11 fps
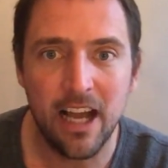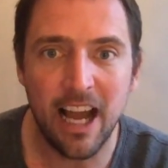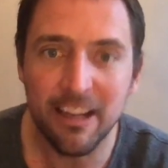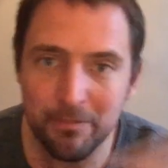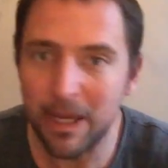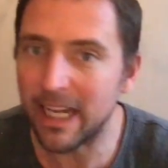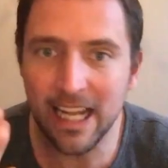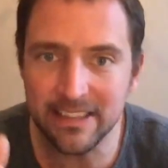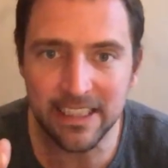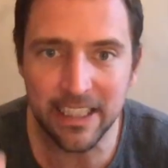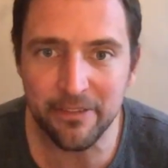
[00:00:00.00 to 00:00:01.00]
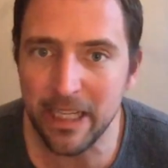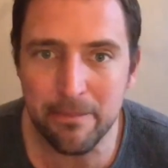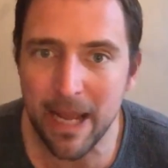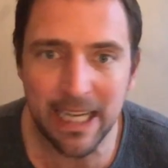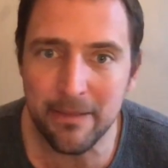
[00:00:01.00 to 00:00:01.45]
I've been on TV
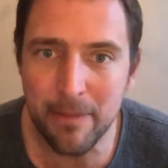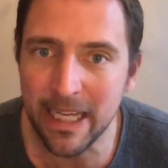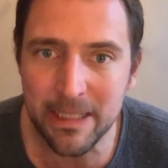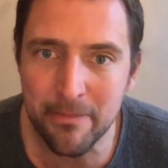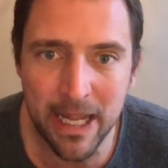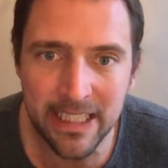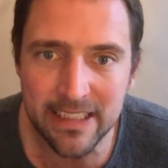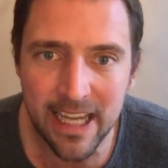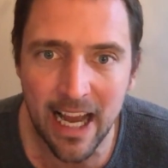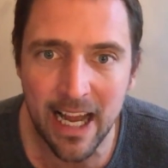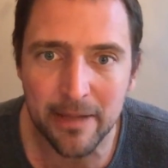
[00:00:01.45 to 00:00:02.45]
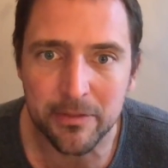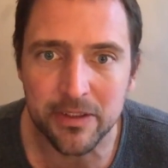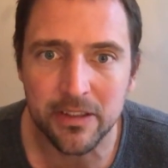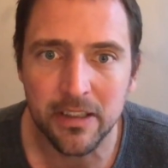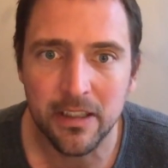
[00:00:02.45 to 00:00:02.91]
many, many, many times.